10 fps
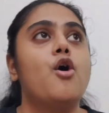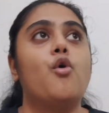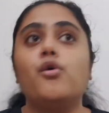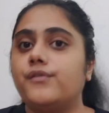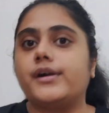
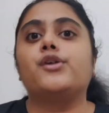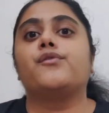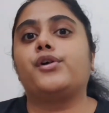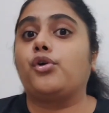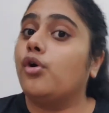over and
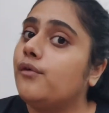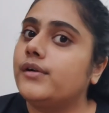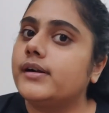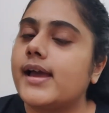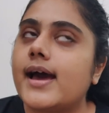over and over
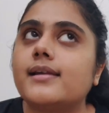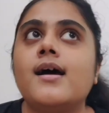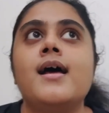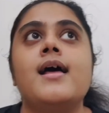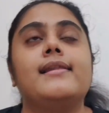again,
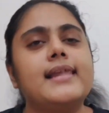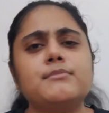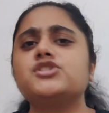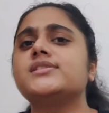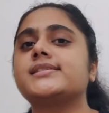let
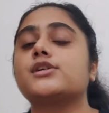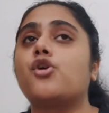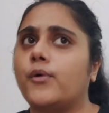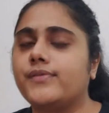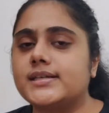me just
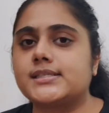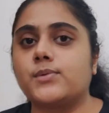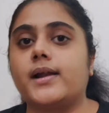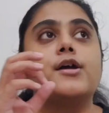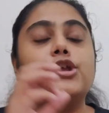quote this one.